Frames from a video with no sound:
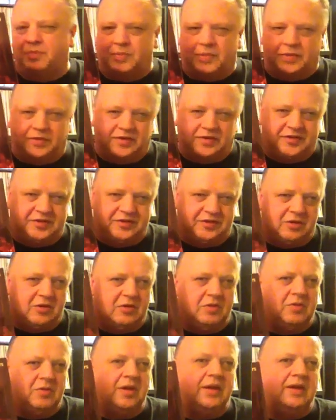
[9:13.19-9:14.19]
But the
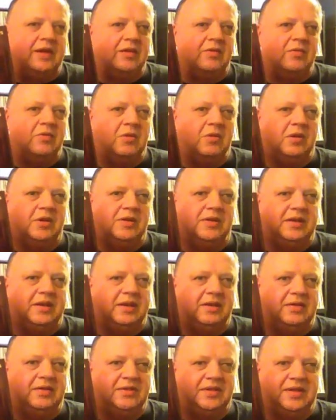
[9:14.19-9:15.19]
songwriting
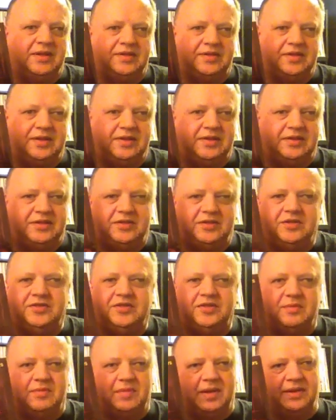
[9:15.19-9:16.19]
quality on this is
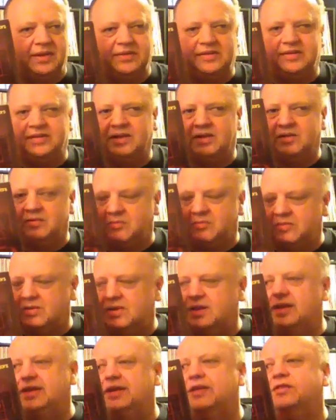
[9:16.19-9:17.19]
just immense. It
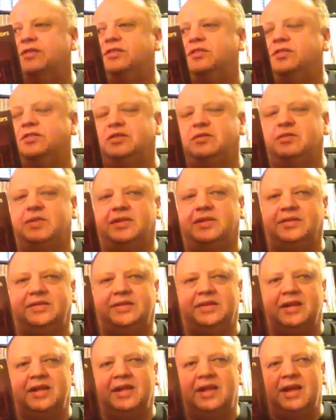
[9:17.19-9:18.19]
really is just immense.